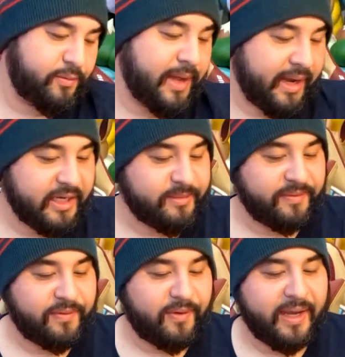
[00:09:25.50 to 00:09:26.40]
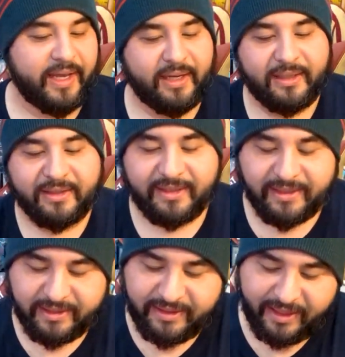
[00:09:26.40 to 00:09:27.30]
packets beforehand, and
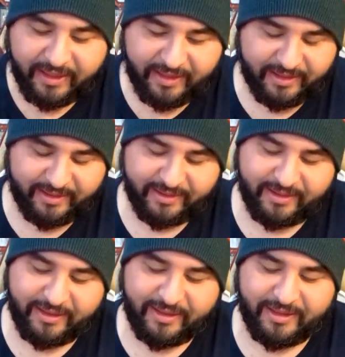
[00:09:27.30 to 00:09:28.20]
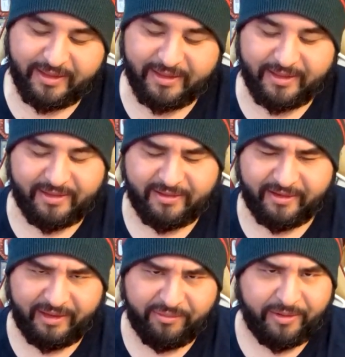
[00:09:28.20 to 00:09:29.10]
Scissor's like,
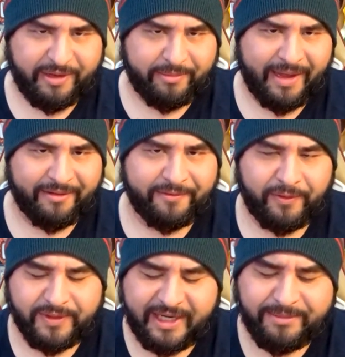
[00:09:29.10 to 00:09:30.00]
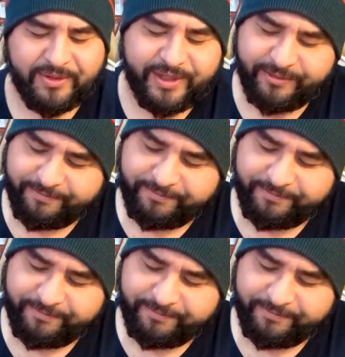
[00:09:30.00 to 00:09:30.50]
I think popped up now 4 times already.